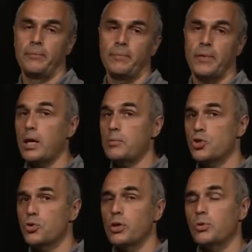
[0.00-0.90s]
I'm
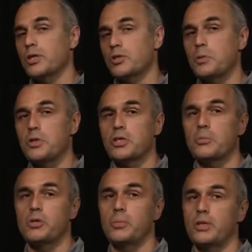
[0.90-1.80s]
sure you can speak some
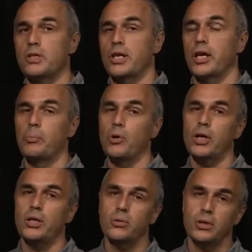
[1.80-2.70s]
Japanese like
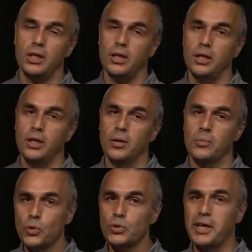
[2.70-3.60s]
Pokayoki,
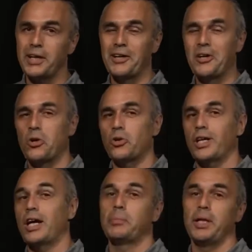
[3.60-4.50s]
Muda, or
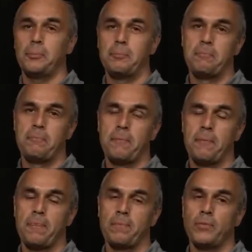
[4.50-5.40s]
Kanban.
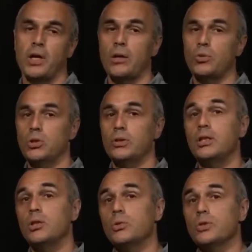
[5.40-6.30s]
I would only
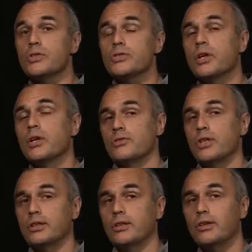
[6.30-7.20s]
notice
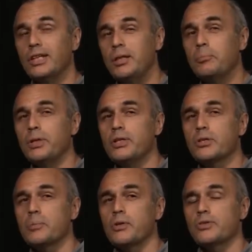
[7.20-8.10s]
that lean
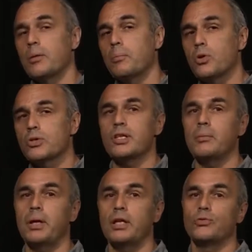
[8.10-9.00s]
principles are mostly
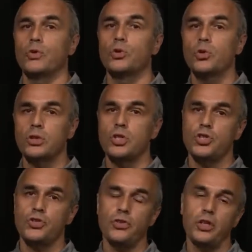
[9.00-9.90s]
meant for
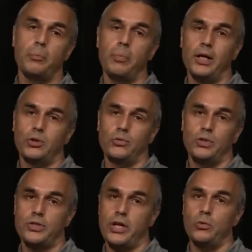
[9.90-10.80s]
non-engineering part of
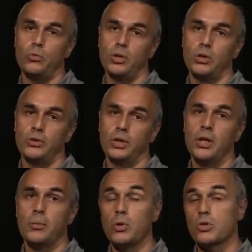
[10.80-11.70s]
design world,
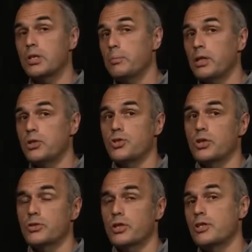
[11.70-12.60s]
mostly
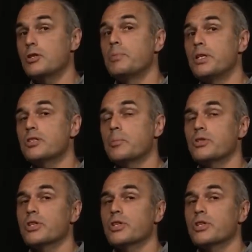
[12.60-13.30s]
managers. These principles